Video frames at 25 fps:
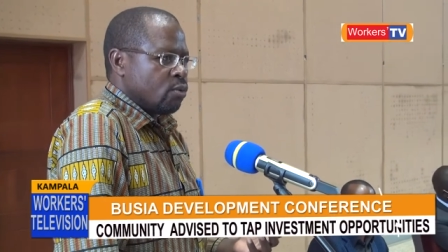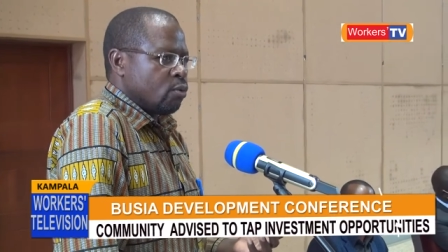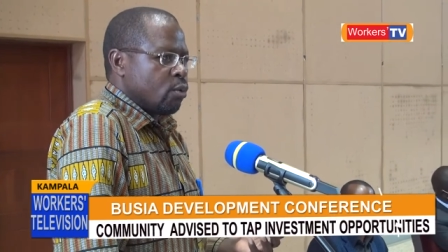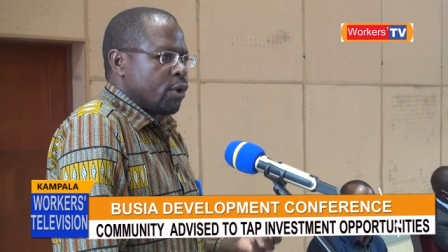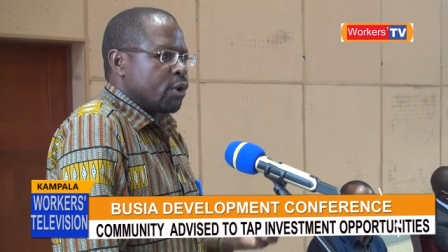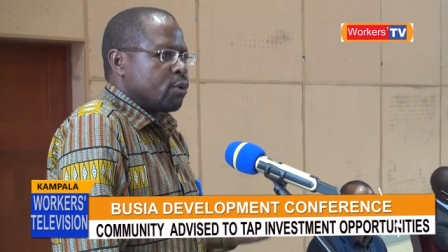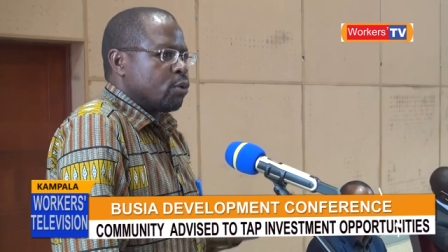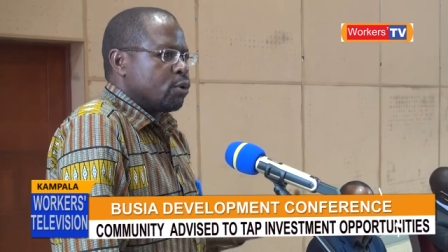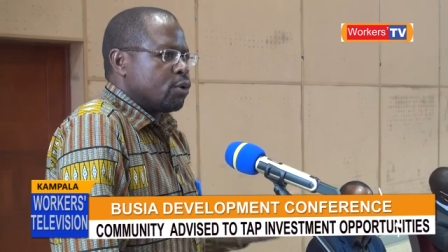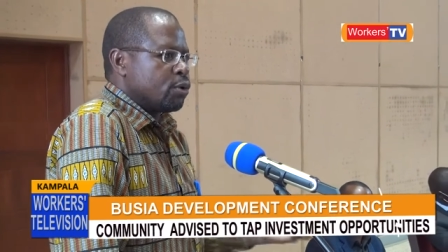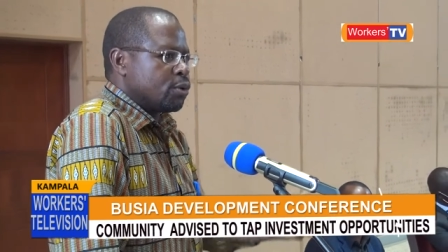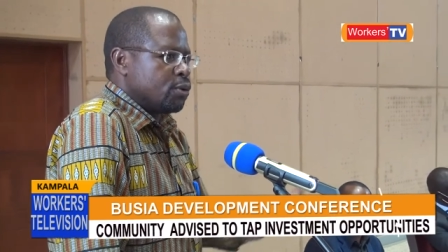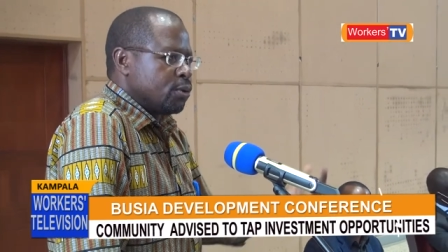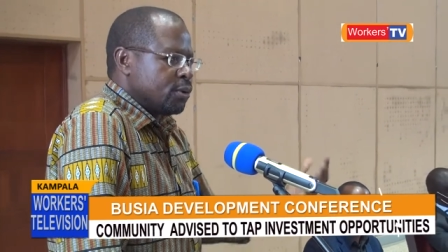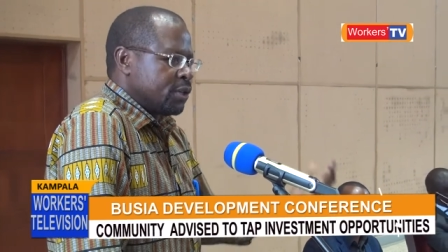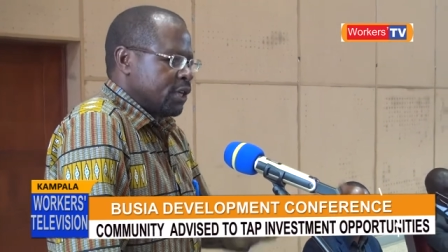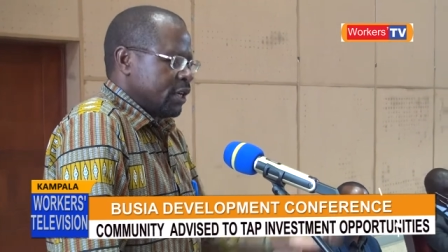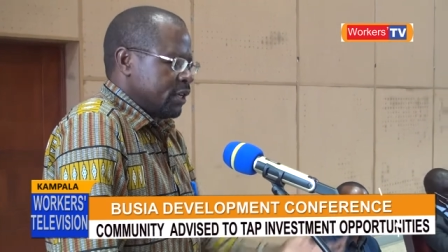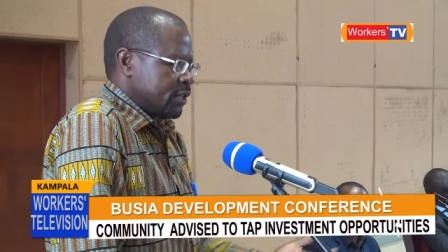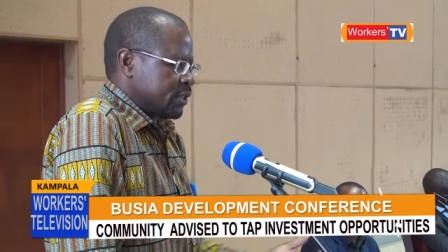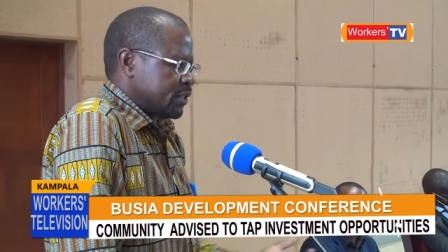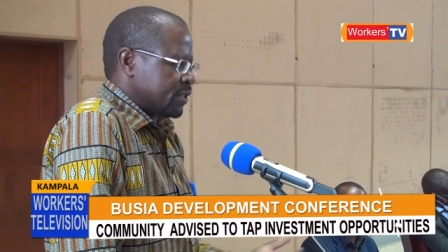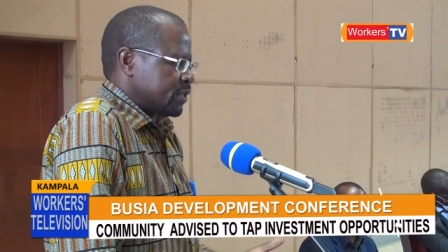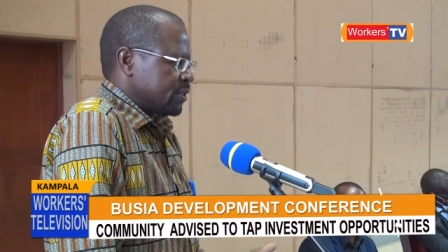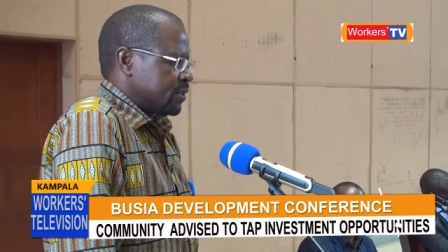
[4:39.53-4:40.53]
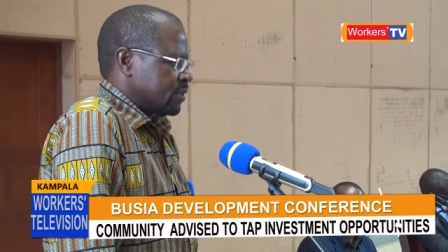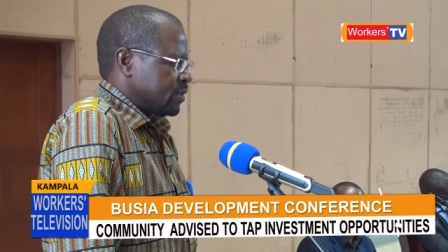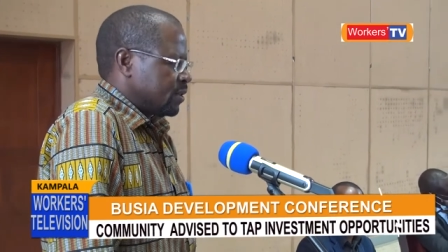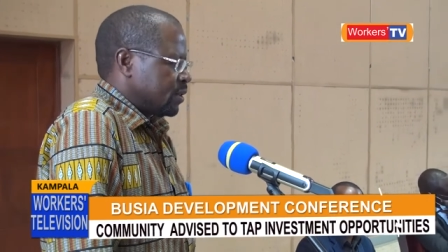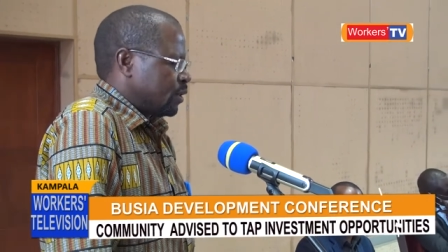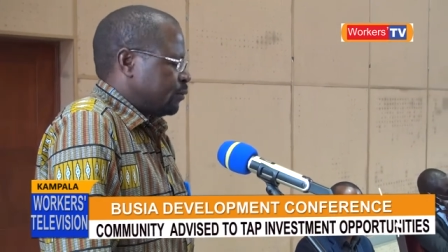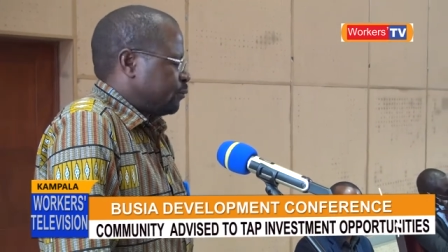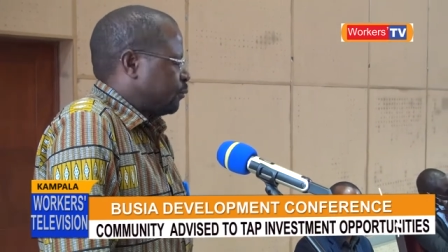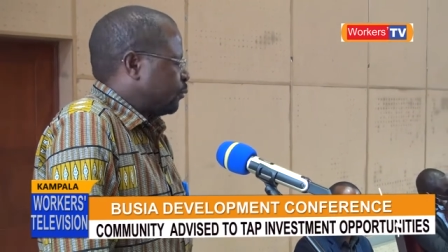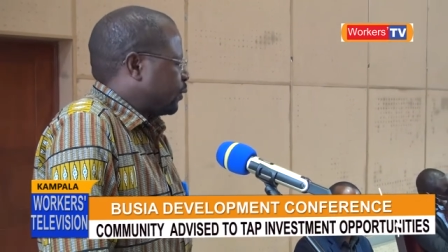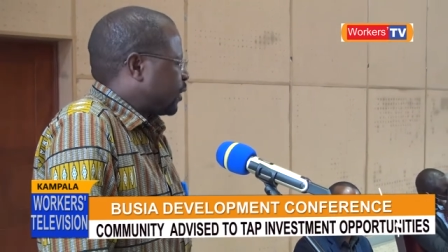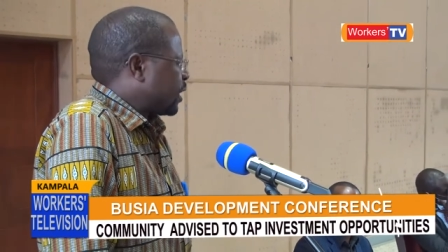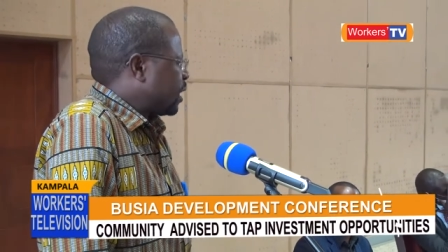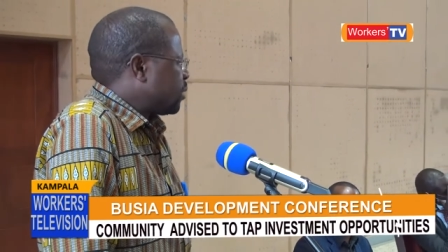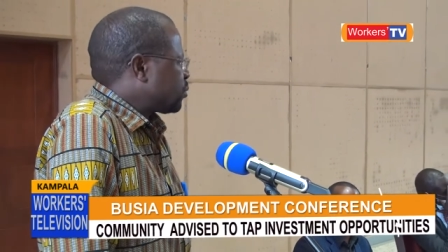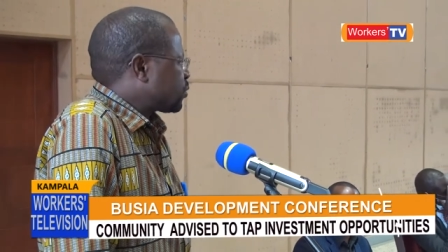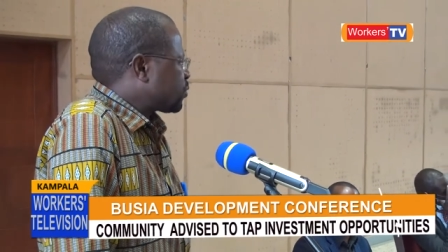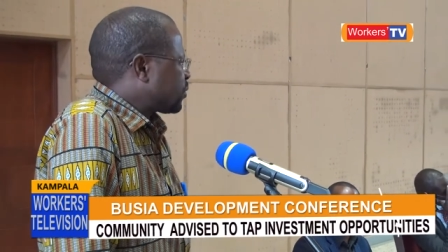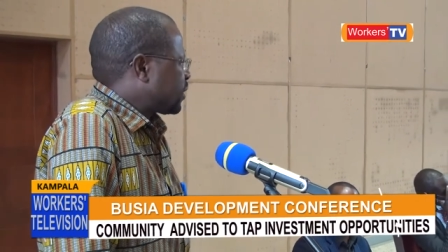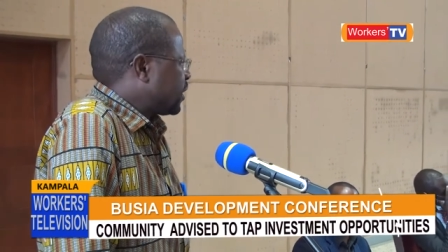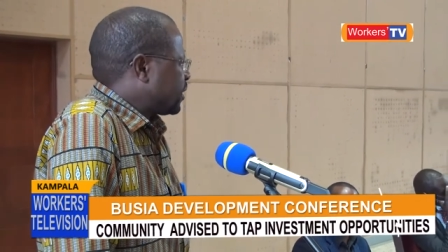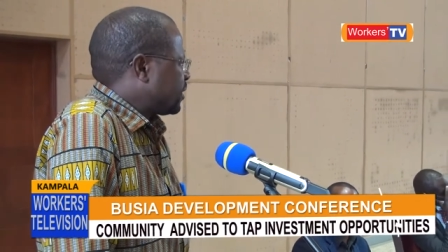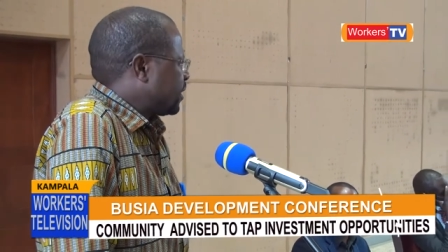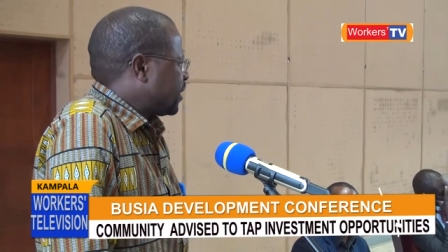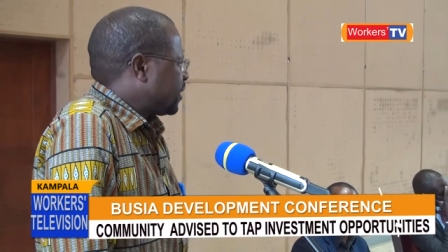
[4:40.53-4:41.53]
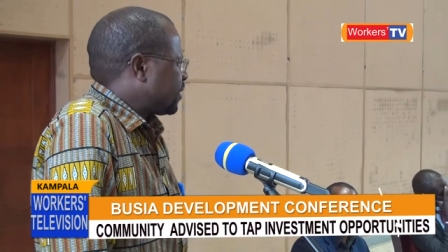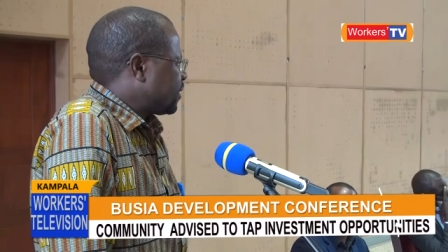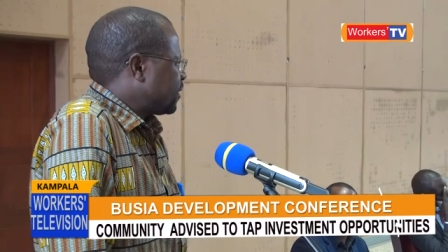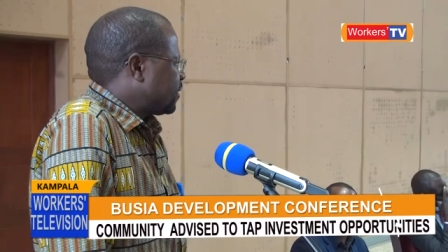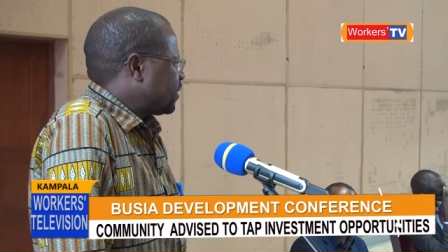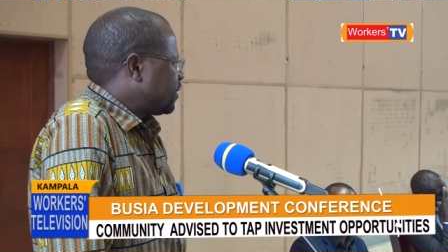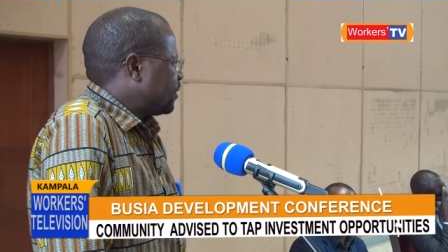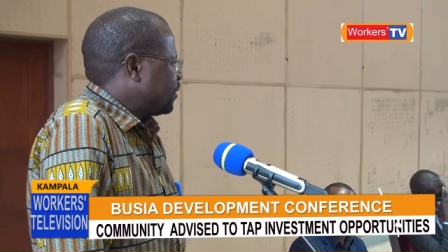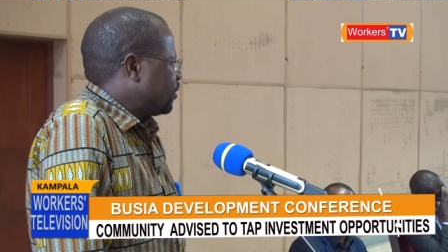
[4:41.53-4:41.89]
we could do this if we come together?